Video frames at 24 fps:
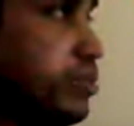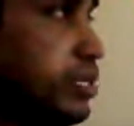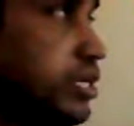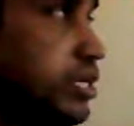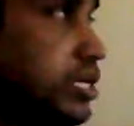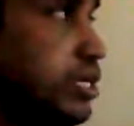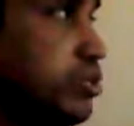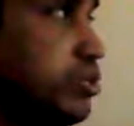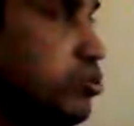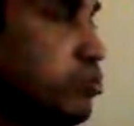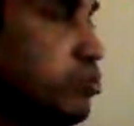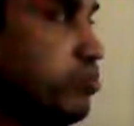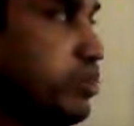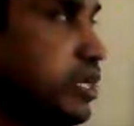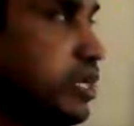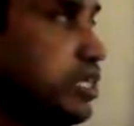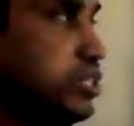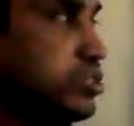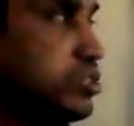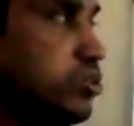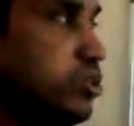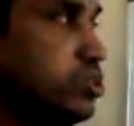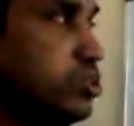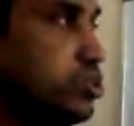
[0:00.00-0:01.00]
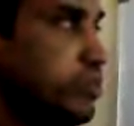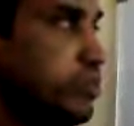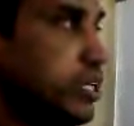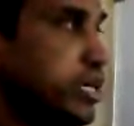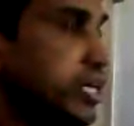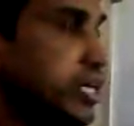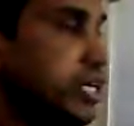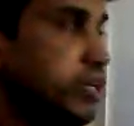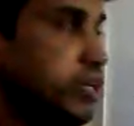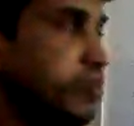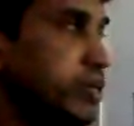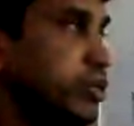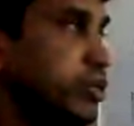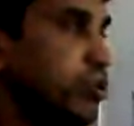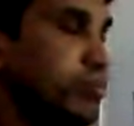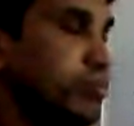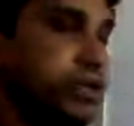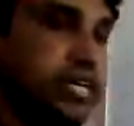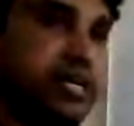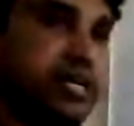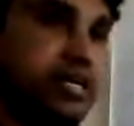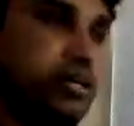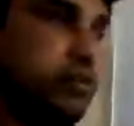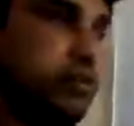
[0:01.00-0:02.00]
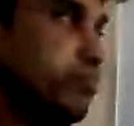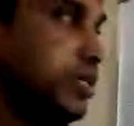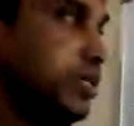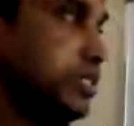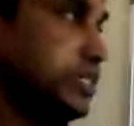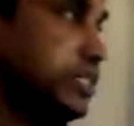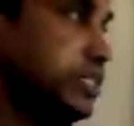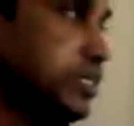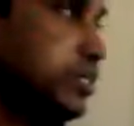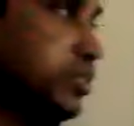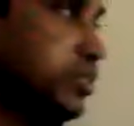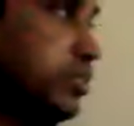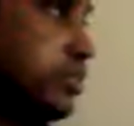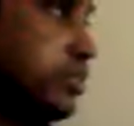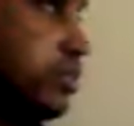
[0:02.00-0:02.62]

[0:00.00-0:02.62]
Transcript: by L into minus cos omega t by omega plus c.